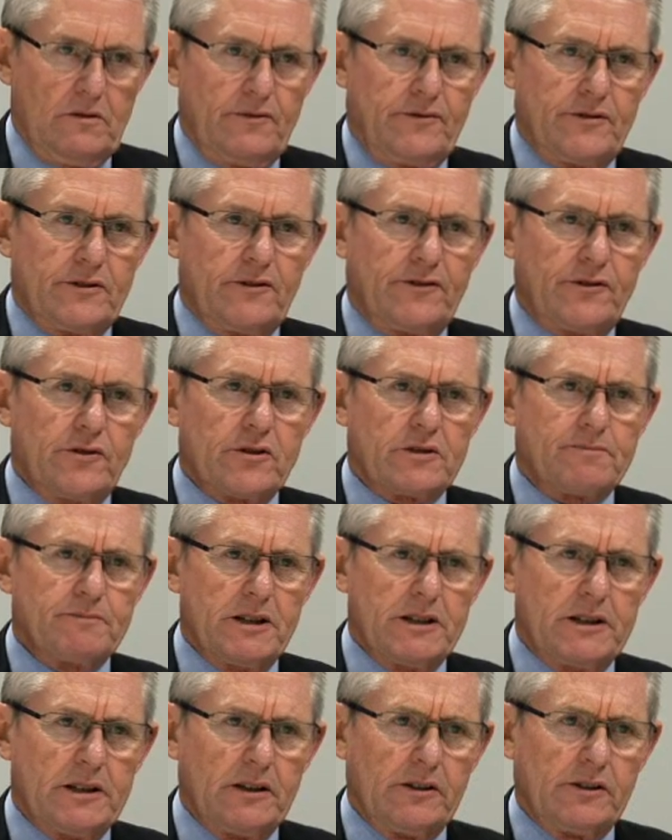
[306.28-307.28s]
for your first
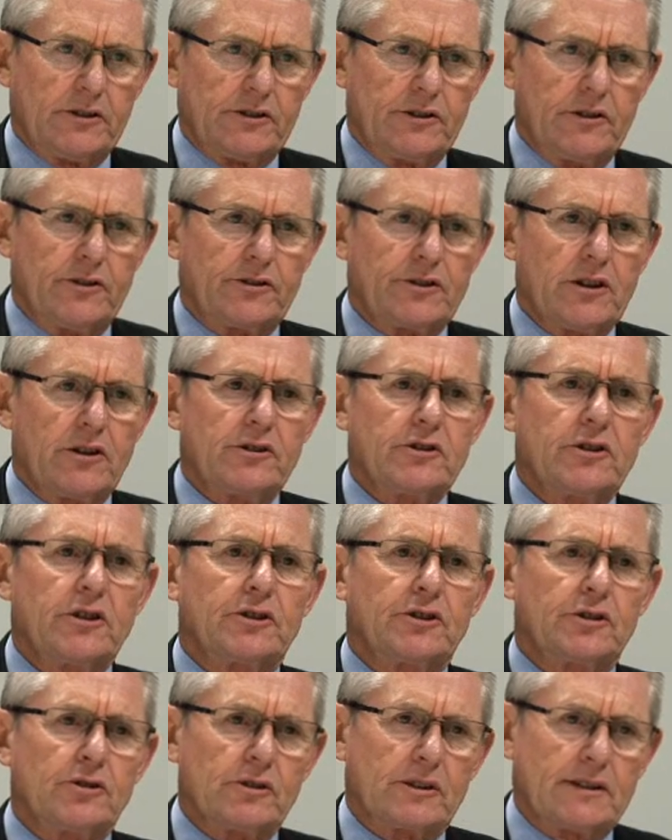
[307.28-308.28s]
meetings so that you
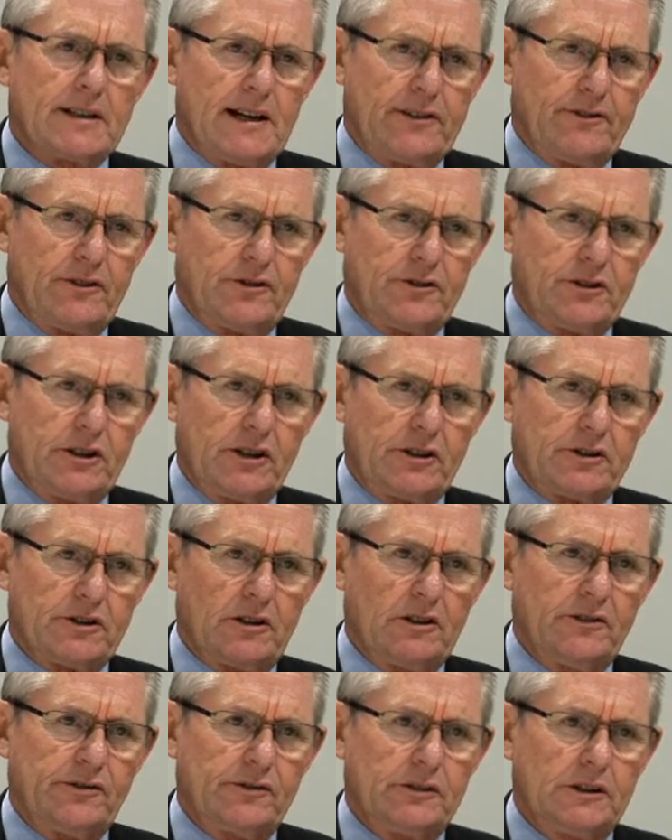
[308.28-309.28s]
do cover things
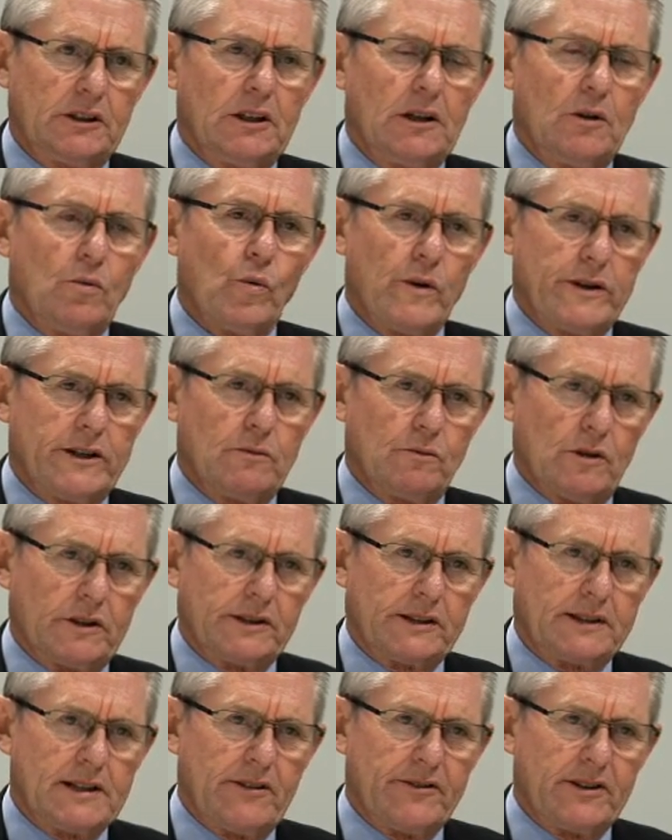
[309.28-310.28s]
off when you
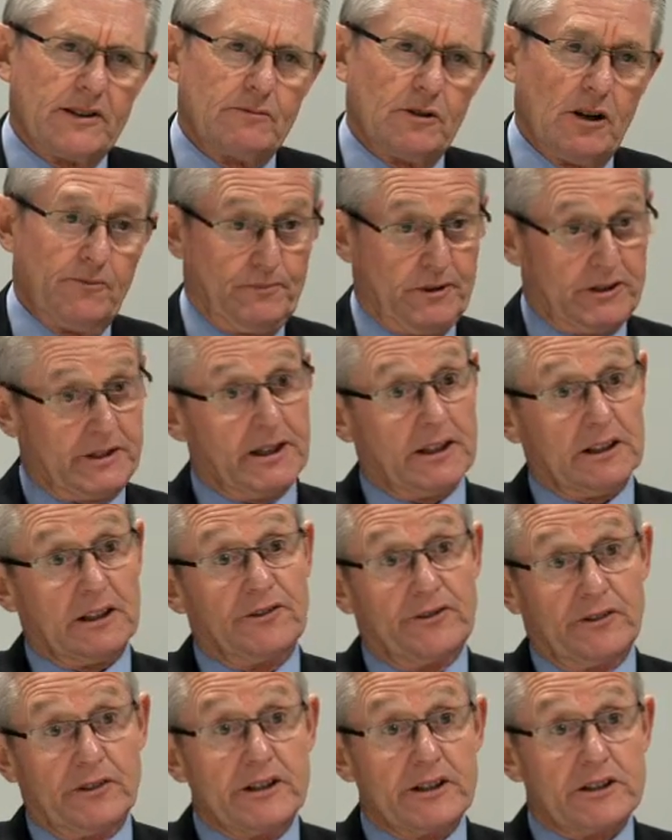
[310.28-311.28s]
want to cover them off,
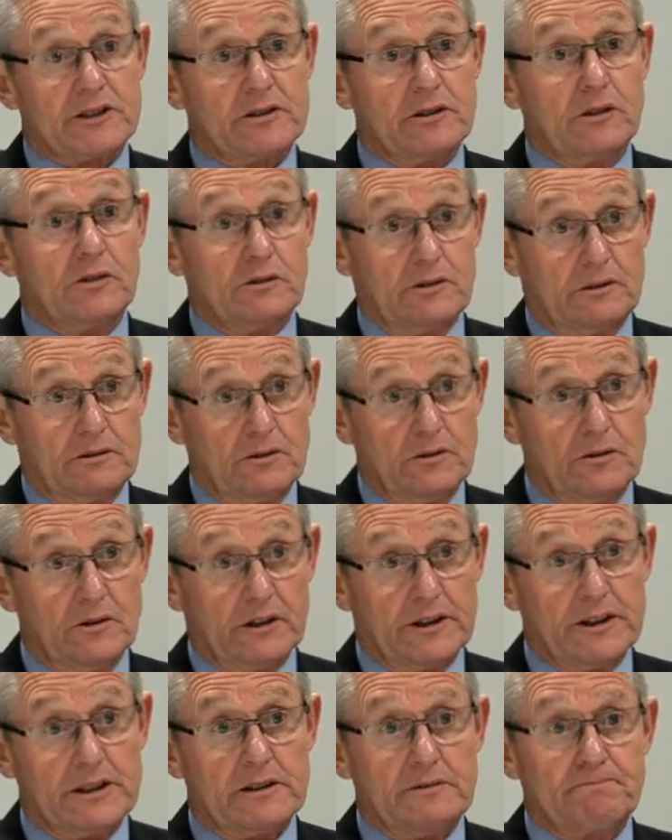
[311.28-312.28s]
particularly fees
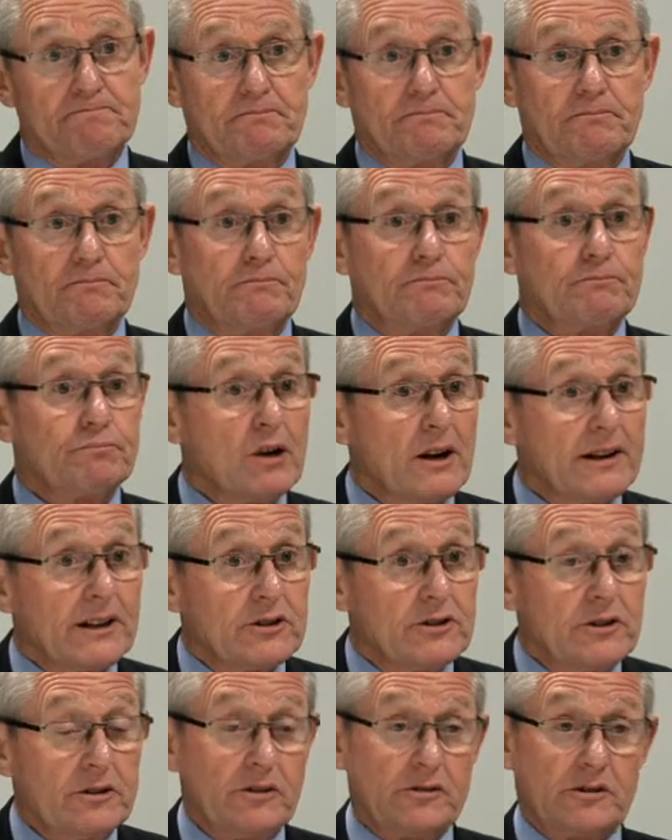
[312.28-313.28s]
earlier
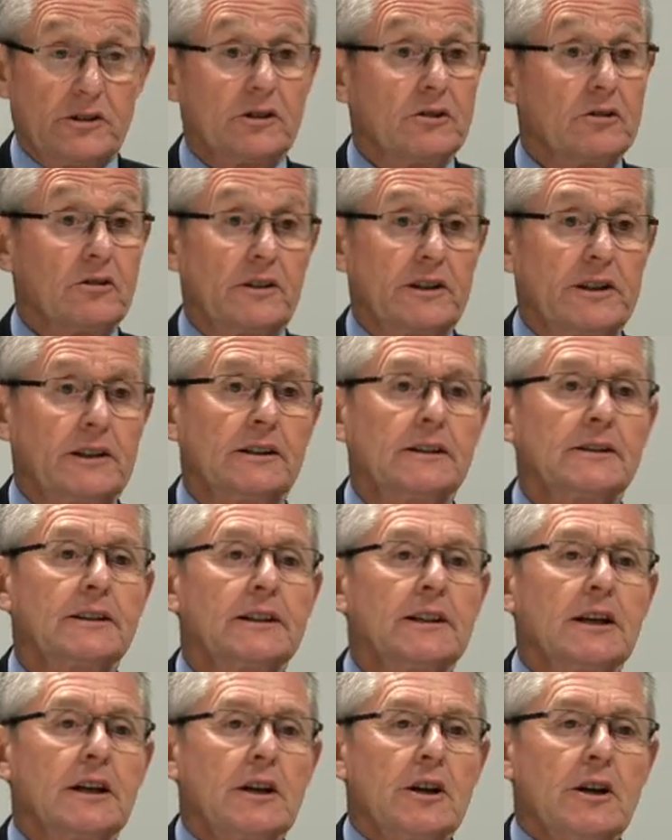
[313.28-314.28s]
products you're using earlier.
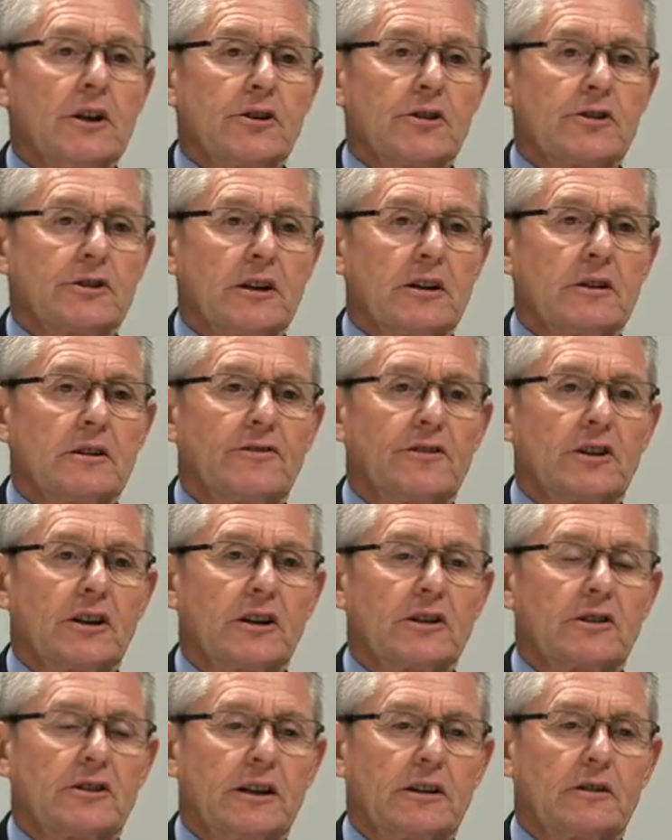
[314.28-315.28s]
So if you
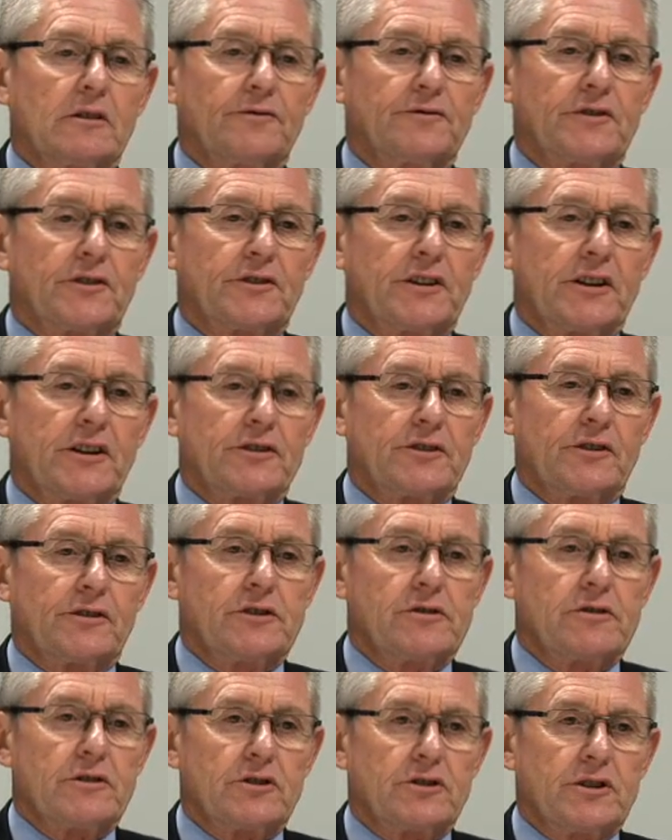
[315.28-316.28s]
can tick off the things
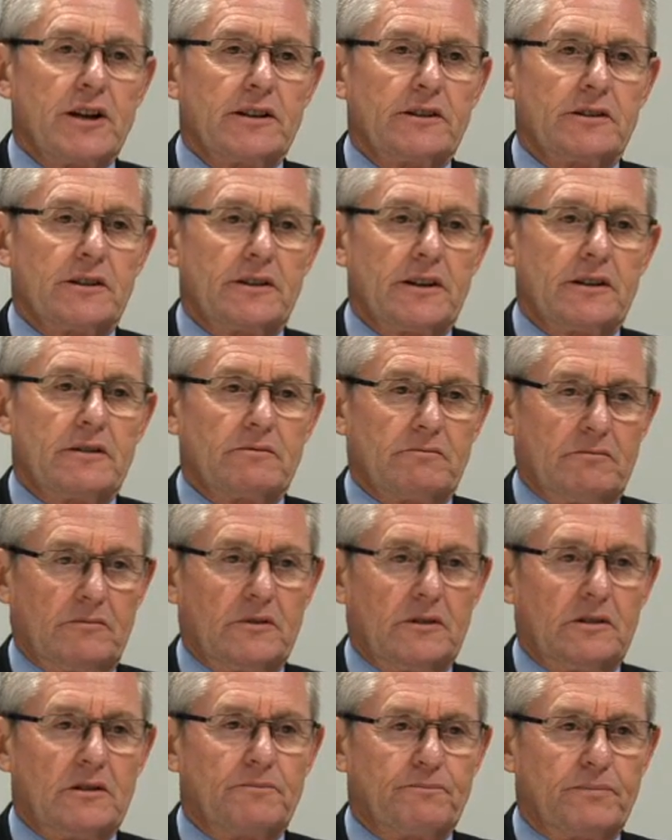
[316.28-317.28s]
on your agenda, then
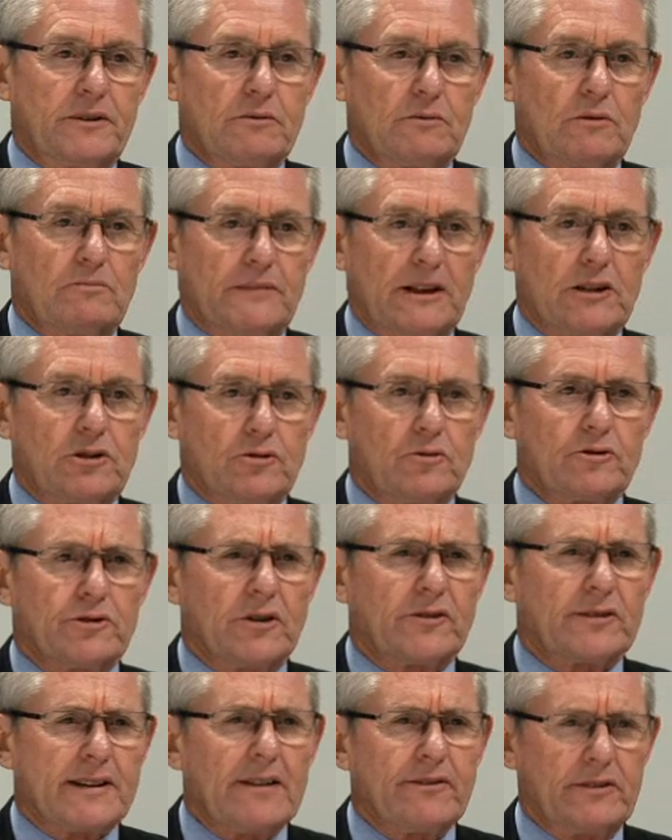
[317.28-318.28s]
you pretty well make sure
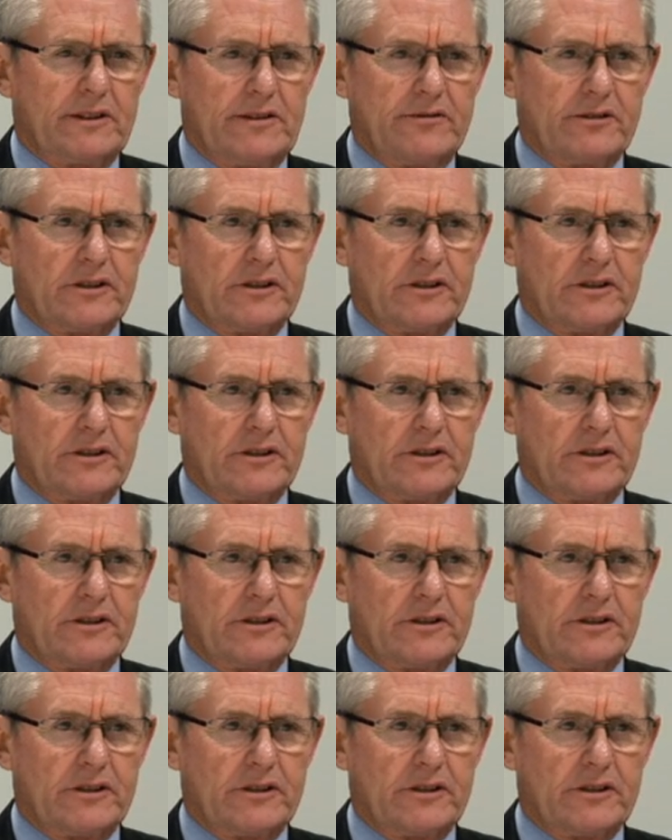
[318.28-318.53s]
that you've covered